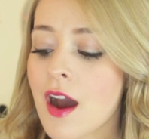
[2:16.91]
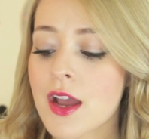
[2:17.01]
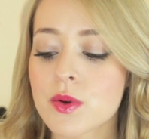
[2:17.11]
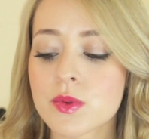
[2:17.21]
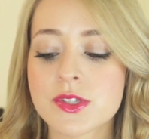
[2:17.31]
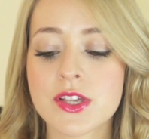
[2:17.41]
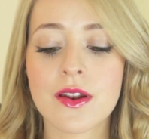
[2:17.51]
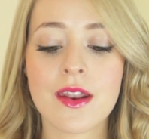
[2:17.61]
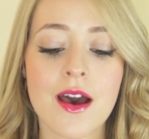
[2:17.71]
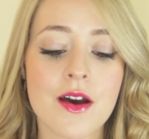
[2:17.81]
I
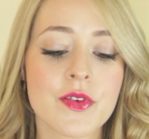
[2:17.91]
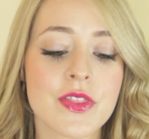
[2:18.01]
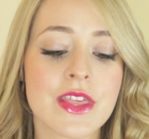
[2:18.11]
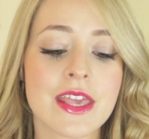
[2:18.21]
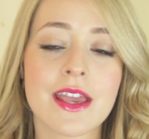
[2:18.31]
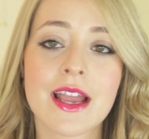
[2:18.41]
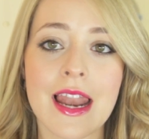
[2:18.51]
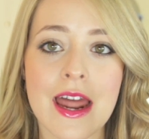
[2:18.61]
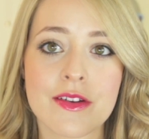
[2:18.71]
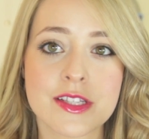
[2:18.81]
also love the
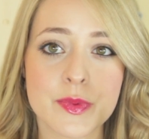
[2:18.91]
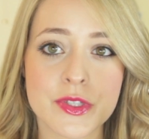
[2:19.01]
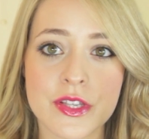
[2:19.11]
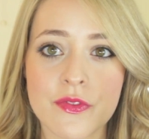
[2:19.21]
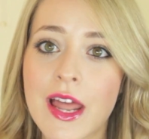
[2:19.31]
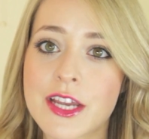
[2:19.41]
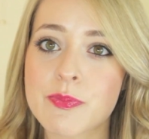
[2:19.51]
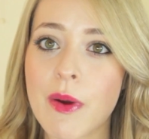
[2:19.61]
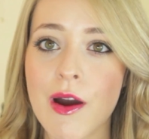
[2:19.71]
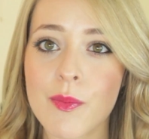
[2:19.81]
Clarins Beauty
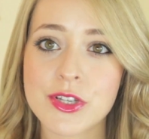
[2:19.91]
Flash Balm,